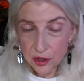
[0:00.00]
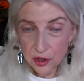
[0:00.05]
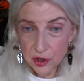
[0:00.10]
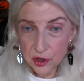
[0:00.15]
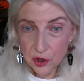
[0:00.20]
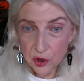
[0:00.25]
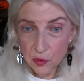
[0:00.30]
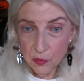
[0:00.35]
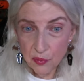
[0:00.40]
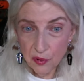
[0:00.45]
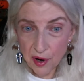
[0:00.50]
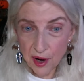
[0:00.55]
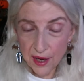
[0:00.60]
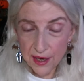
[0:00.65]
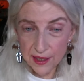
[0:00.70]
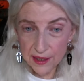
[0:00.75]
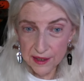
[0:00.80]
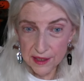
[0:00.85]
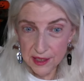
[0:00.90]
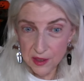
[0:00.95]
two
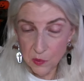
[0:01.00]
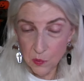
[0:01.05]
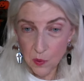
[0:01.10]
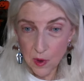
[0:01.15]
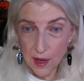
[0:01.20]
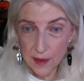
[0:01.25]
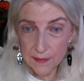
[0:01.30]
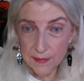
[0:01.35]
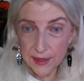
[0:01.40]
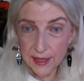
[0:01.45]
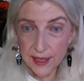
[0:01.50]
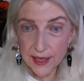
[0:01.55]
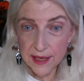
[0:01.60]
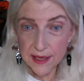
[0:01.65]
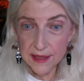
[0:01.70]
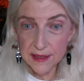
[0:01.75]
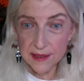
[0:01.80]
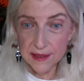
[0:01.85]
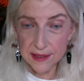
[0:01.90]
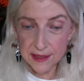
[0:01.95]
products in one
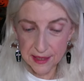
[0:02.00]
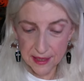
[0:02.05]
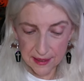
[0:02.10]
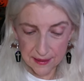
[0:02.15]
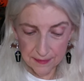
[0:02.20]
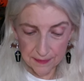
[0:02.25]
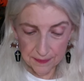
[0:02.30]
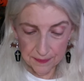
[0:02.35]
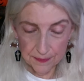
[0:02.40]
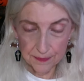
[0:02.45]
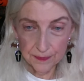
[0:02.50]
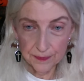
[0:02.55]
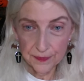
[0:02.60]
because um,